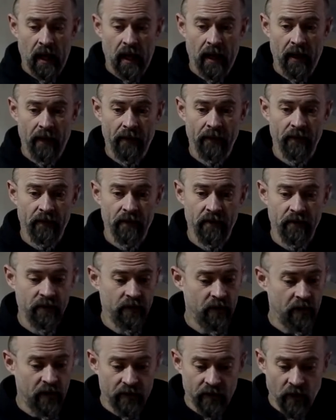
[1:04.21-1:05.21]

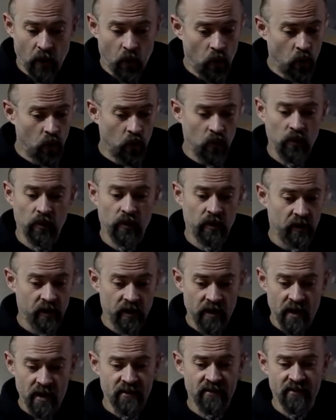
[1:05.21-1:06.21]
and the whole
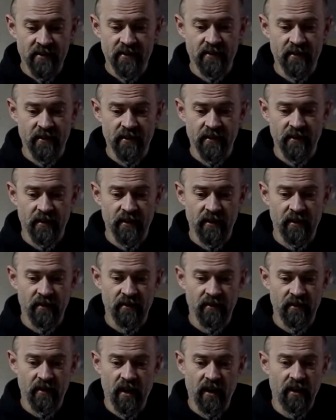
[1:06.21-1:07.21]
list,
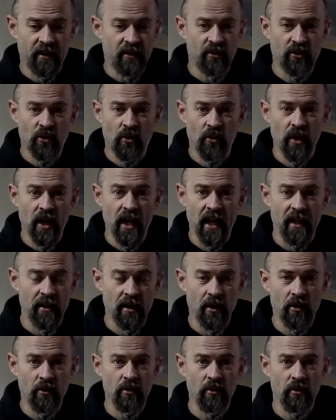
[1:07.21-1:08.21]
like
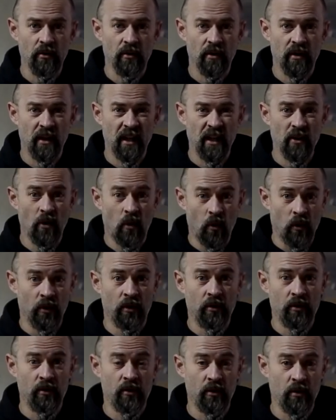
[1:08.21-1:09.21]
tornado, in
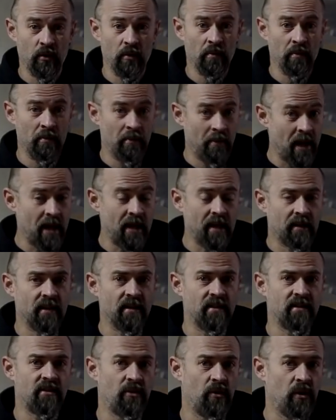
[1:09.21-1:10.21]
order to make
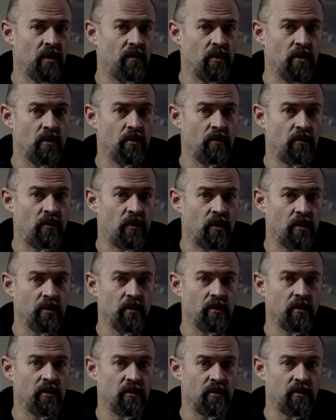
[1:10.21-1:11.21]
this review for
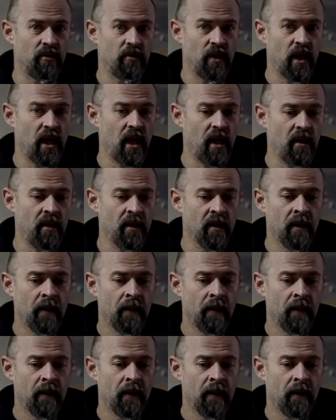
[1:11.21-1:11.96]
you today.